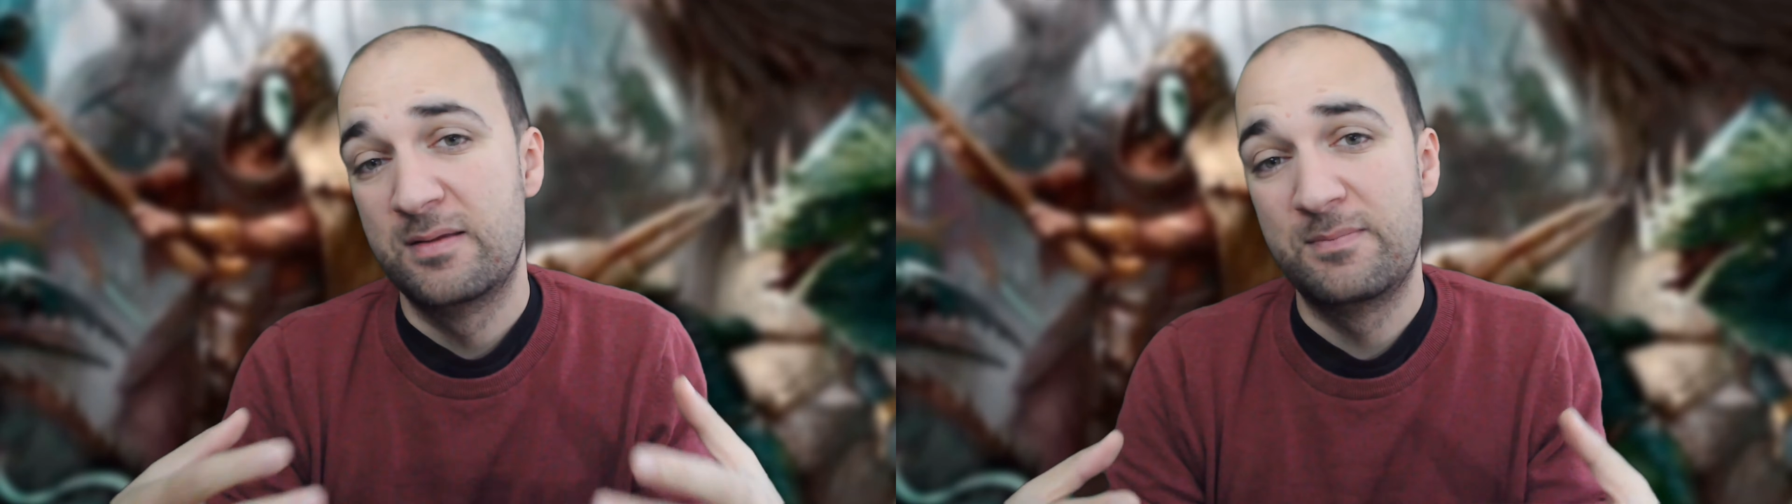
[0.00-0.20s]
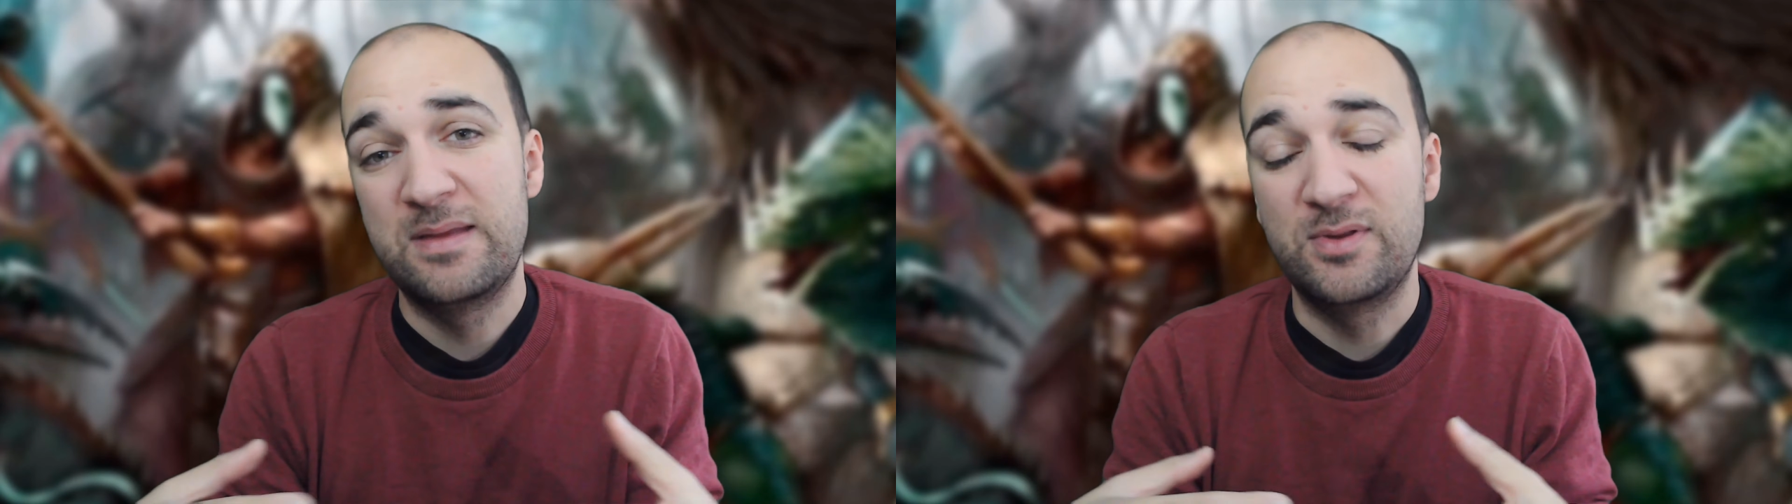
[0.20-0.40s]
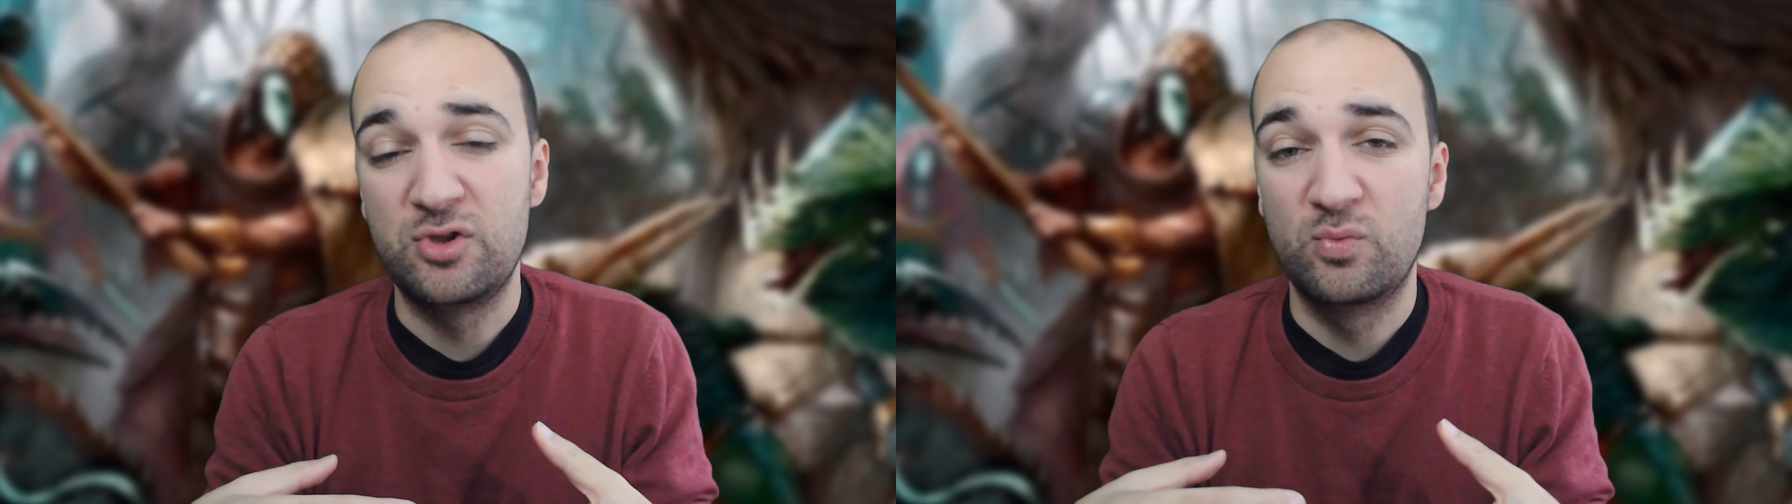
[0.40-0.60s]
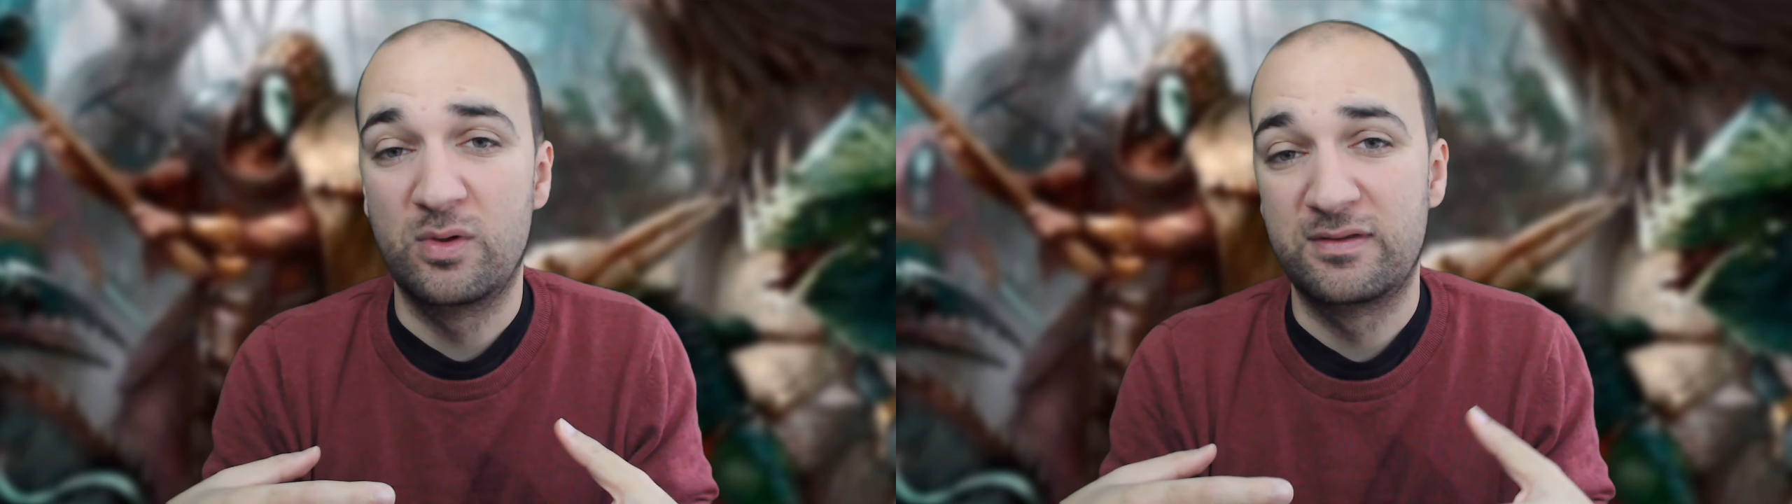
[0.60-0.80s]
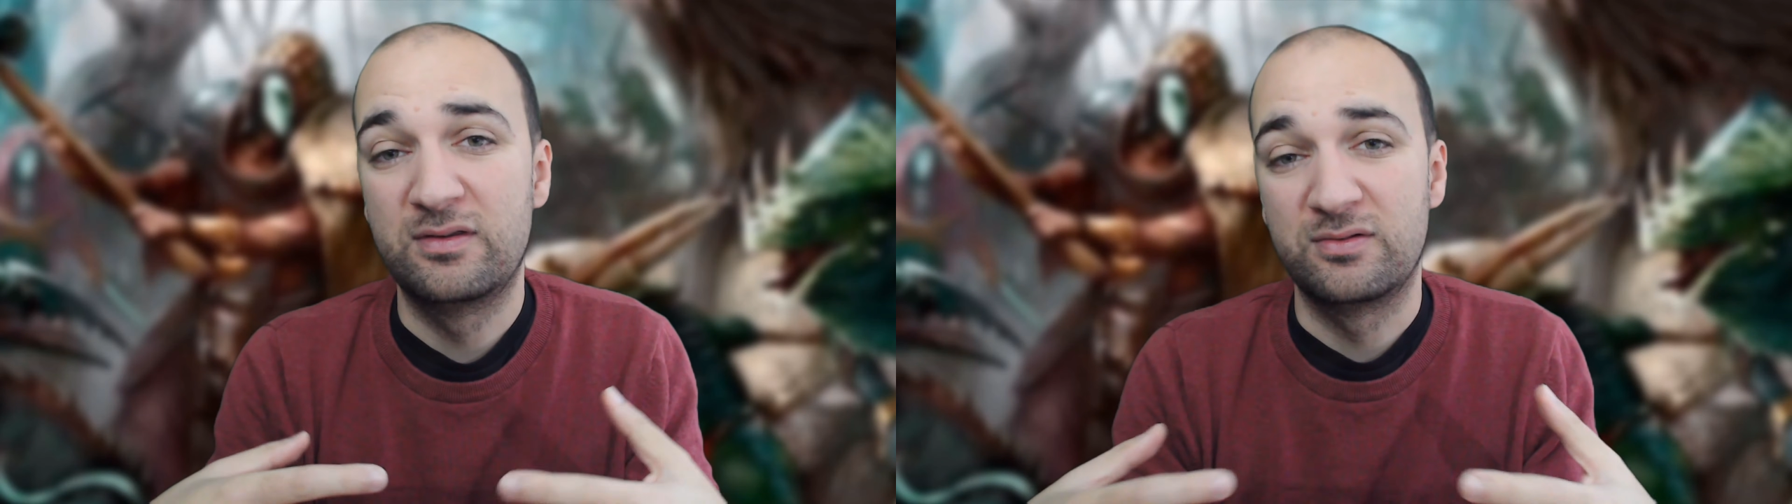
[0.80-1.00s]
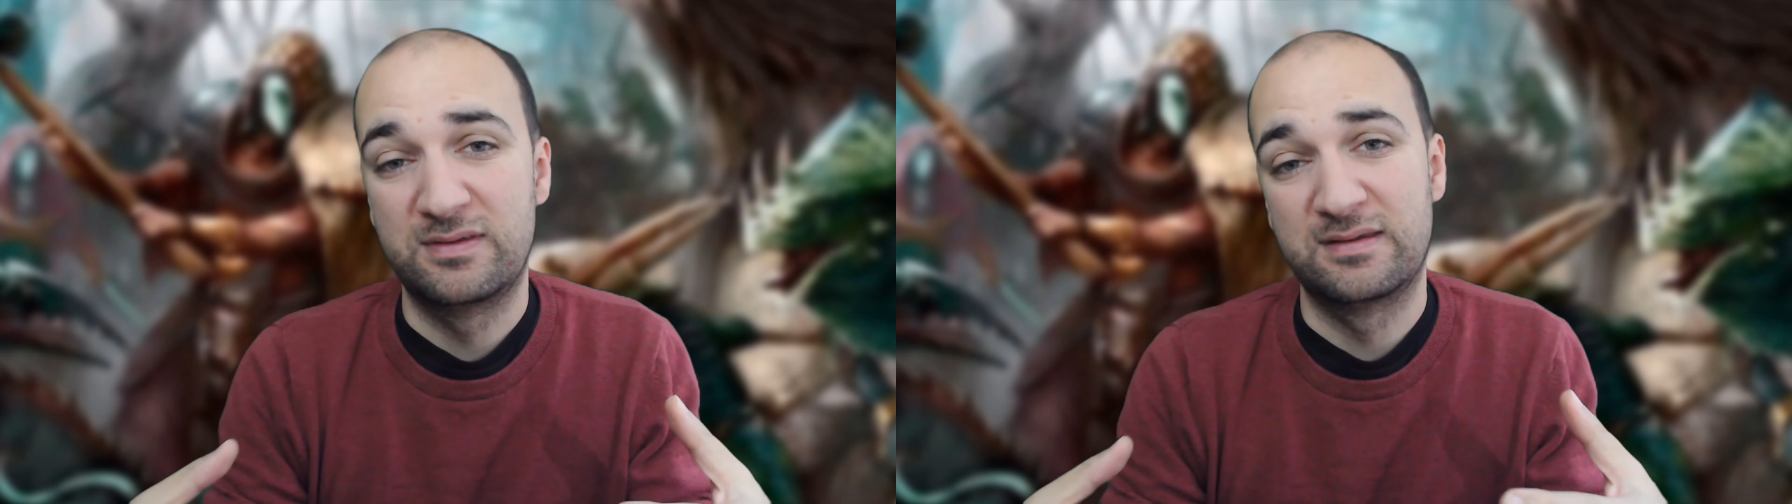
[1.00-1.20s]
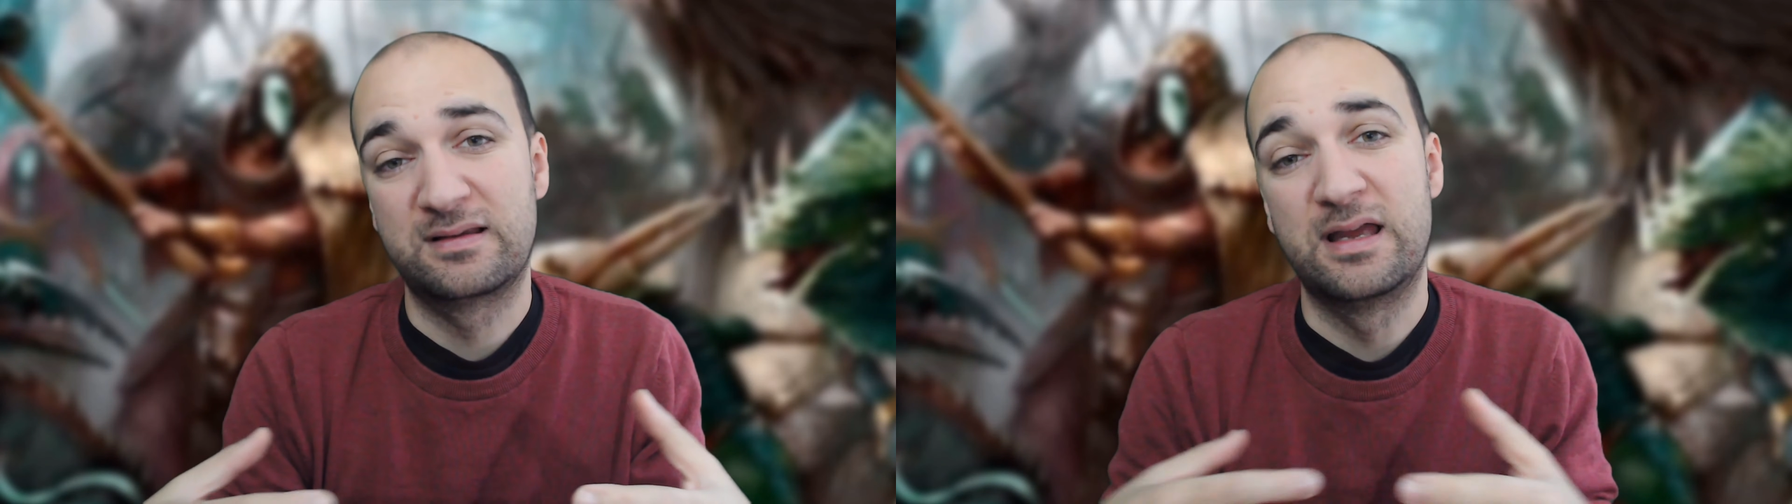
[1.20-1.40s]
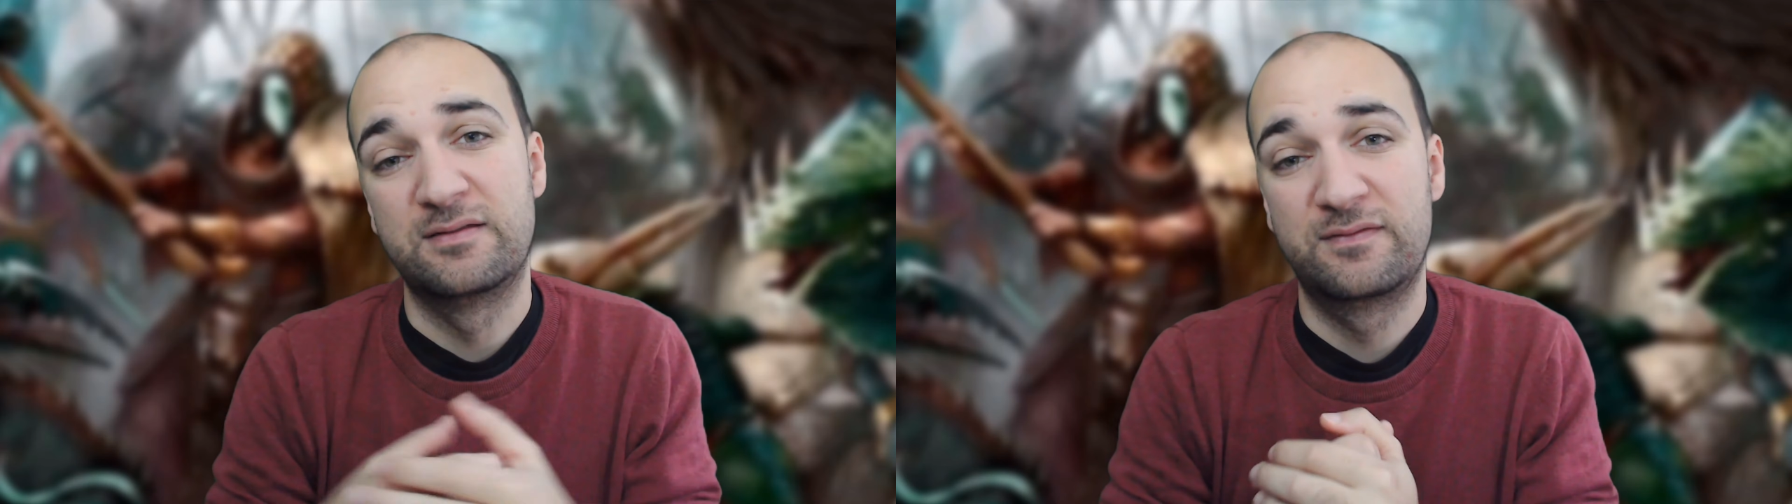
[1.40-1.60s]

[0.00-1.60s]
Maybe you want to do this kind of